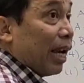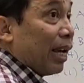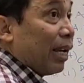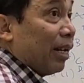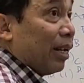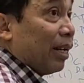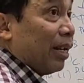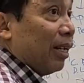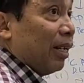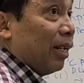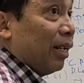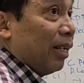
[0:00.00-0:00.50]

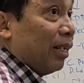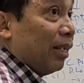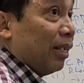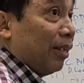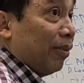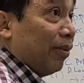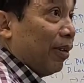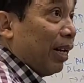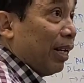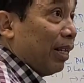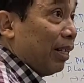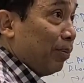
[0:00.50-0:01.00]
sacral.
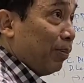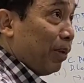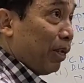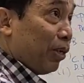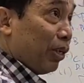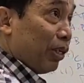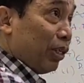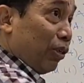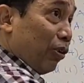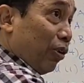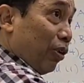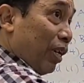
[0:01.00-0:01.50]
Right?
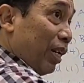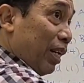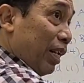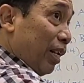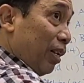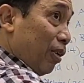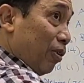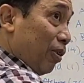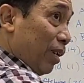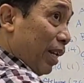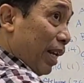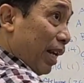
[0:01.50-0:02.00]
Because you only
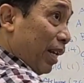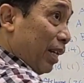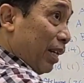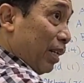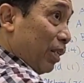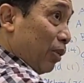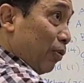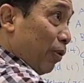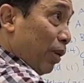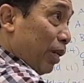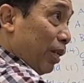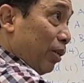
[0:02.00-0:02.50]
look like
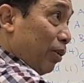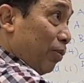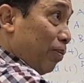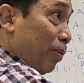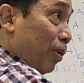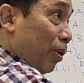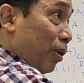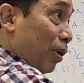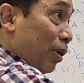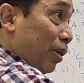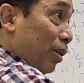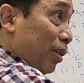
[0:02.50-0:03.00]
this when you
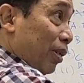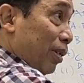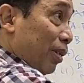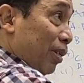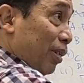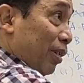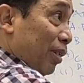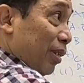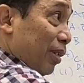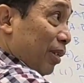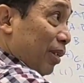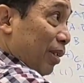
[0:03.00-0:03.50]
born.
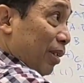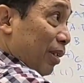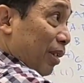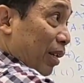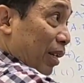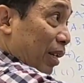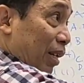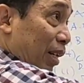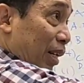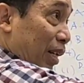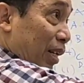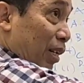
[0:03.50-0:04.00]

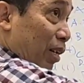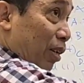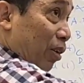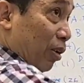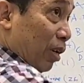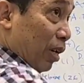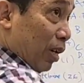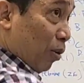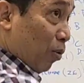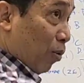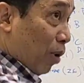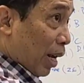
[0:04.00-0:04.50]

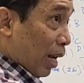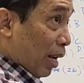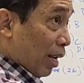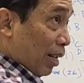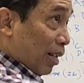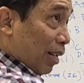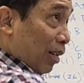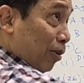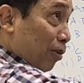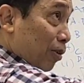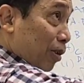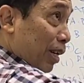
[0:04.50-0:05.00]
Only one
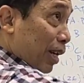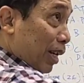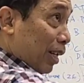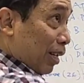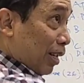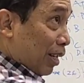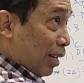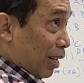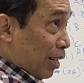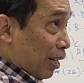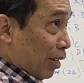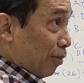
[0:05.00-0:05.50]
look like
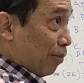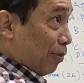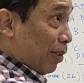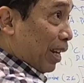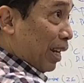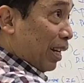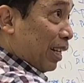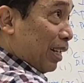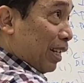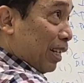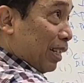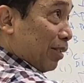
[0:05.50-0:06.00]
a curve
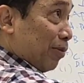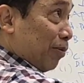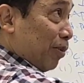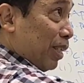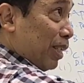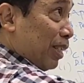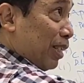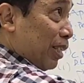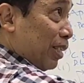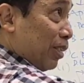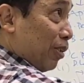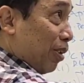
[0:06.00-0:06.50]
like this,
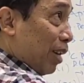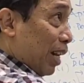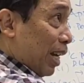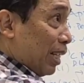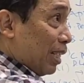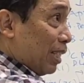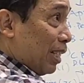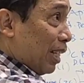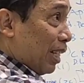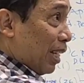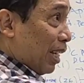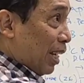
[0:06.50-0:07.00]
which is
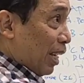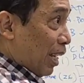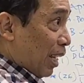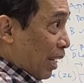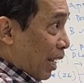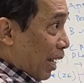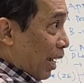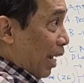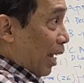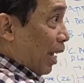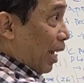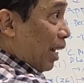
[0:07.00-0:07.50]
thoracic
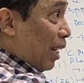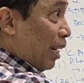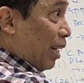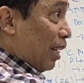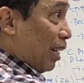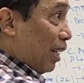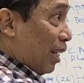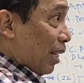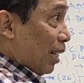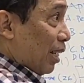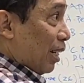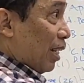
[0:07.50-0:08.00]
and
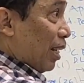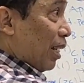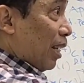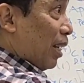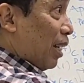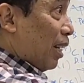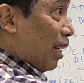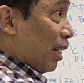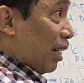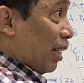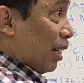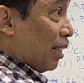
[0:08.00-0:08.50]

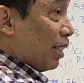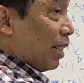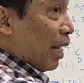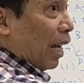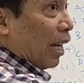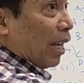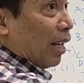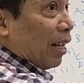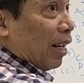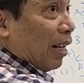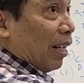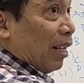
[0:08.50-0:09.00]
the
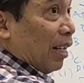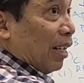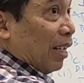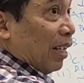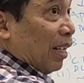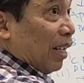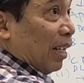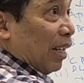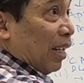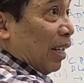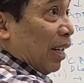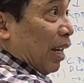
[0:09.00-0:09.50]
sacral.
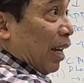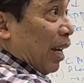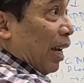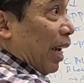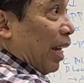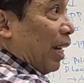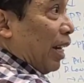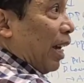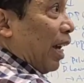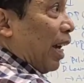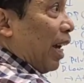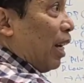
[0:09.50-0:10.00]

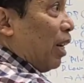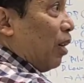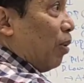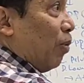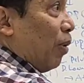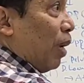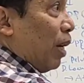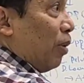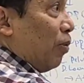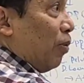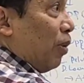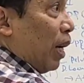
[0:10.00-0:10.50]
And then
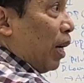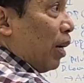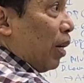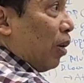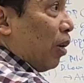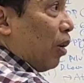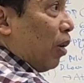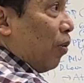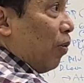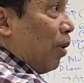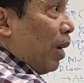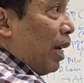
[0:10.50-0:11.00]
when we are
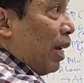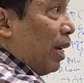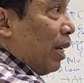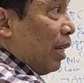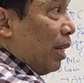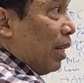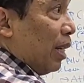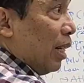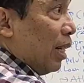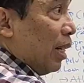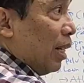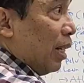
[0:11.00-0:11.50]
growing,
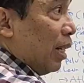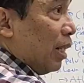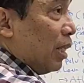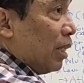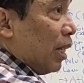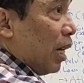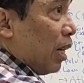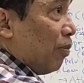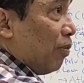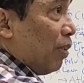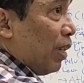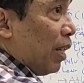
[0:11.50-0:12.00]
the
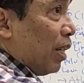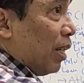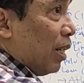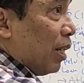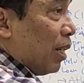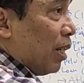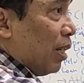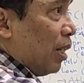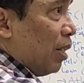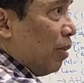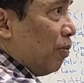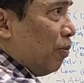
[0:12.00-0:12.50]
cervical
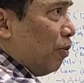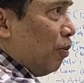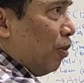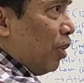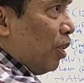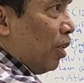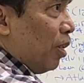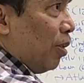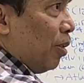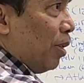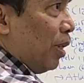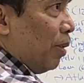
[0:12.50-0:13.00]
curve
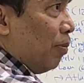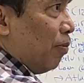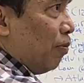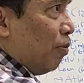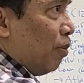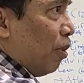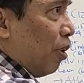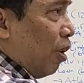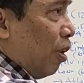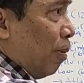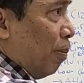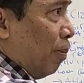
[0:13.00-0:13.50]
will be
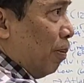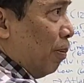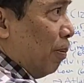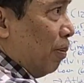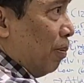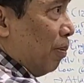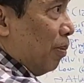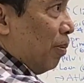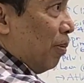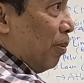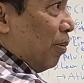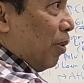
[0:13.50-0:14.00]
formed
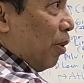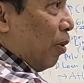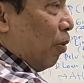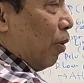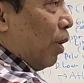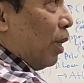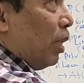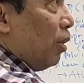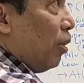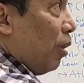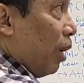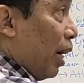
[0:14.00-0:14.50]

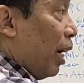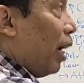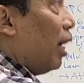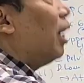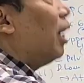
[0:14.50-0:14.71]
when you